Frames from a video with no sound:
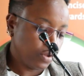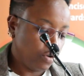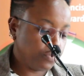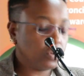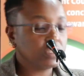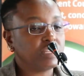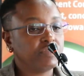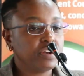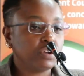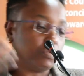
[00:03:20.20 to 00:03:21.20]
Of course,
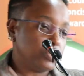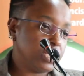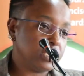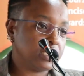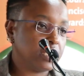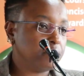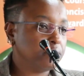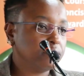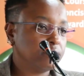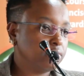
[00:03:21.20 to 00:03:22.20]
Safaricom shares
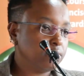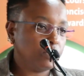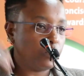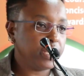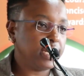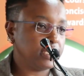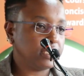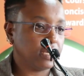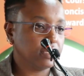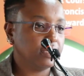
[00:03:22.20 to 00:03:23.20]
came way
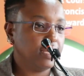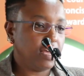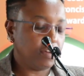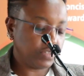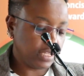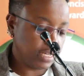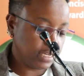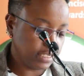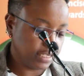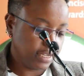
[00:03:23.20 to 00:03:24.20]
later after
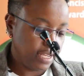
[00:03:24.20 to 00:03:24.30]
that.